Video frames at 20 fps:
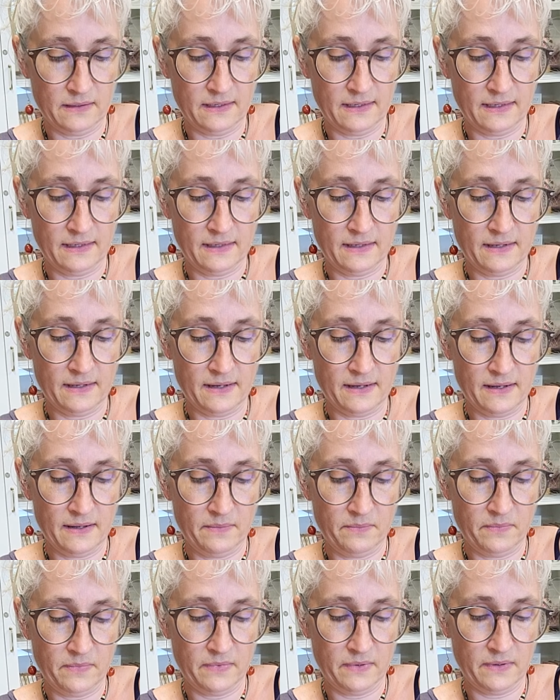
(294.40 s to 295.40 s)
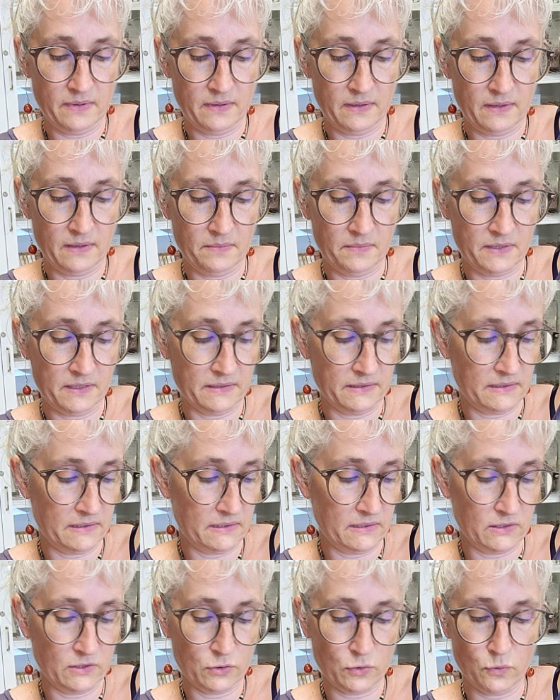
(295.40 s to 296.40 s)
line it up. And I'm going to
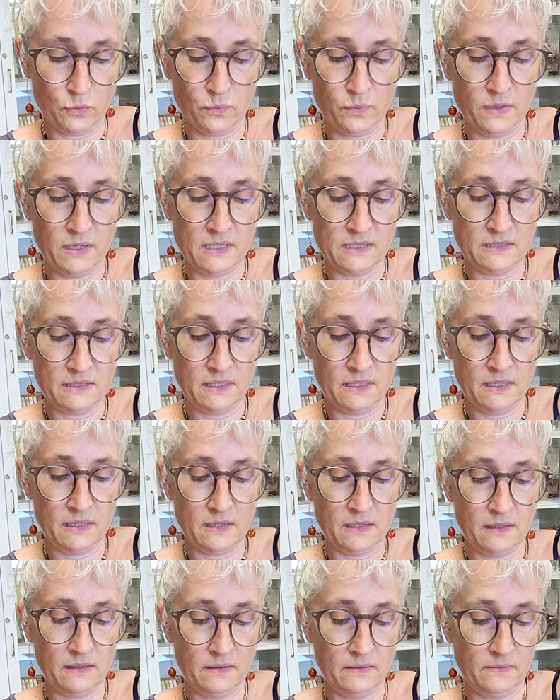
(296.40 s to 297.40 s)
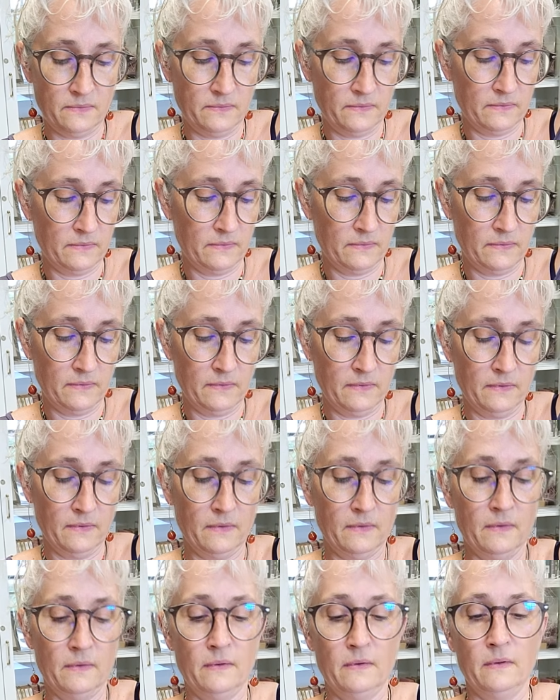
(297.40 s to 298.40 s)
squeeze it in,
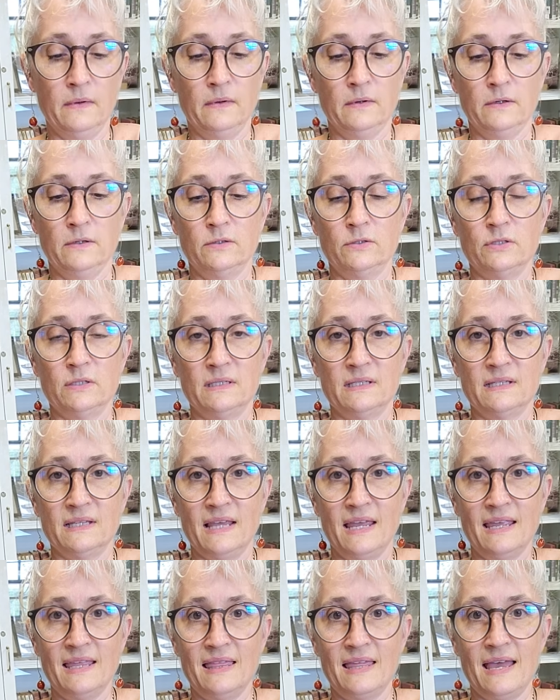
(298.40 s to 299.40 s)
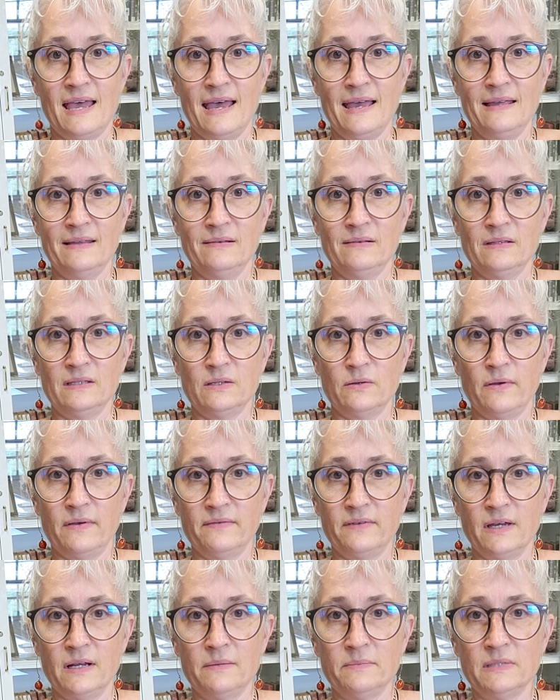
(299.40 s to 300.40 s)
just like like that. So I've
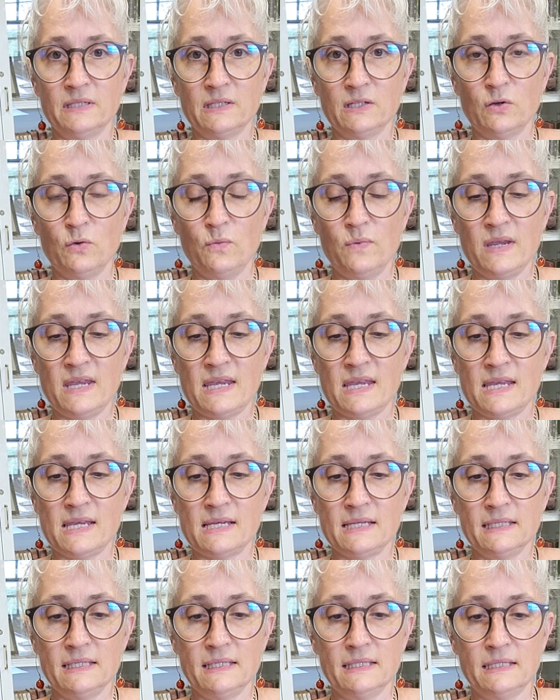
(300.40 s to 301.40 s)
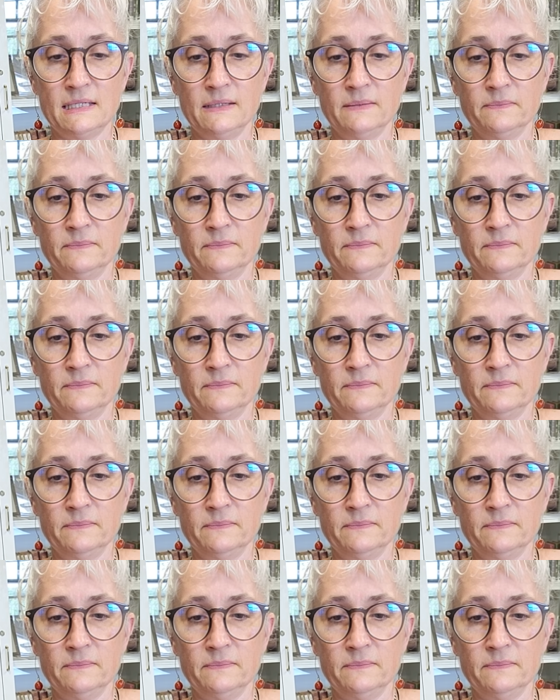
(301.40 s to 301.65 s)
got them squeezed